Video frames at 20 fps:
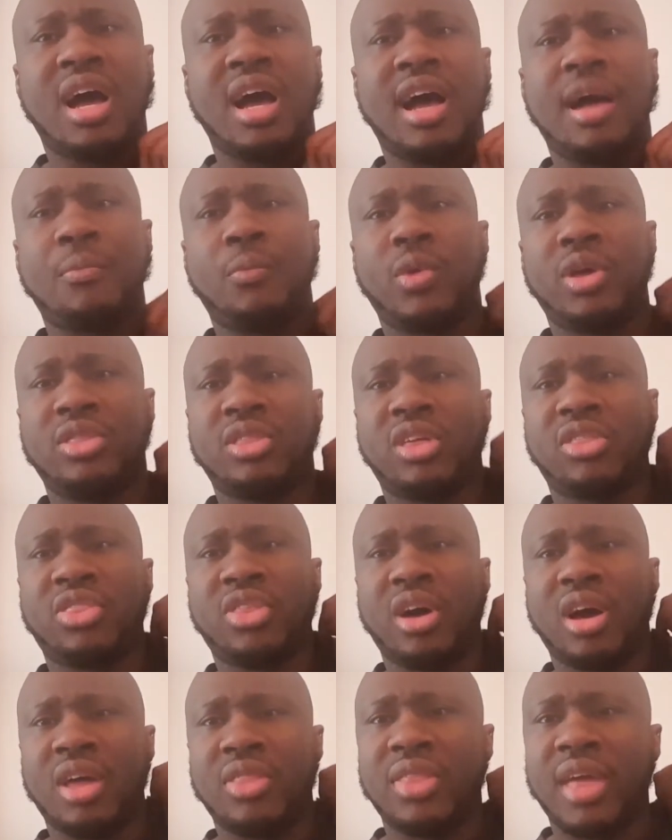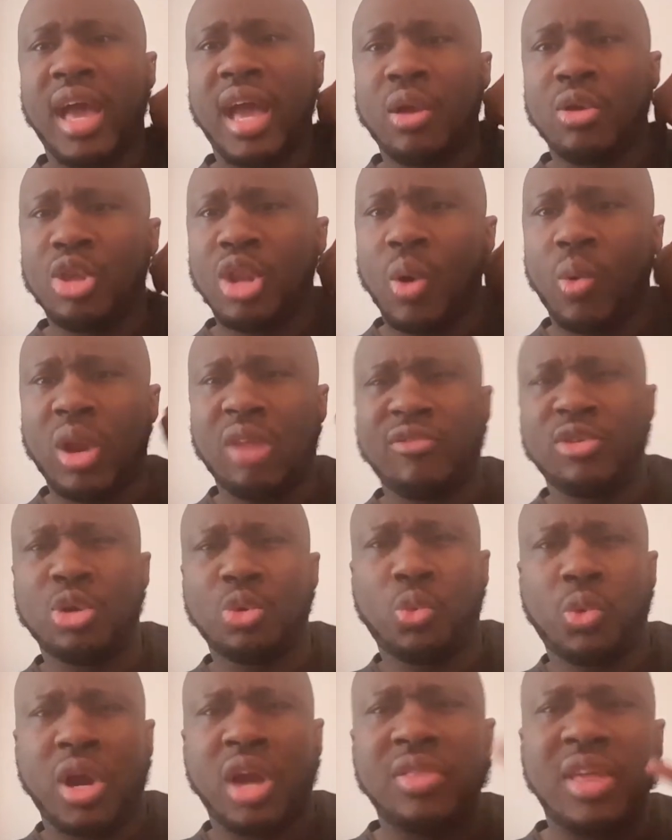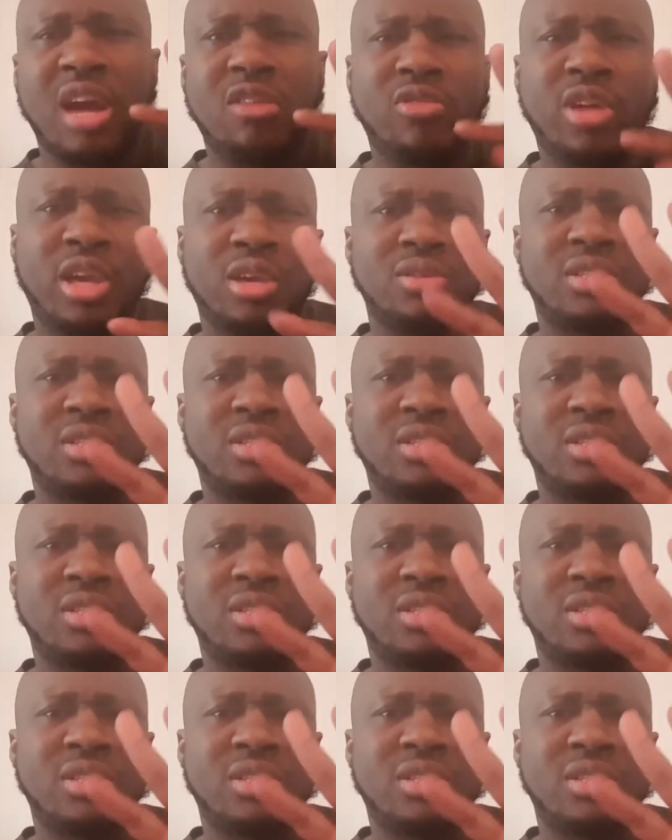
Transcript: um with the thought that you know whenever you wear that ring,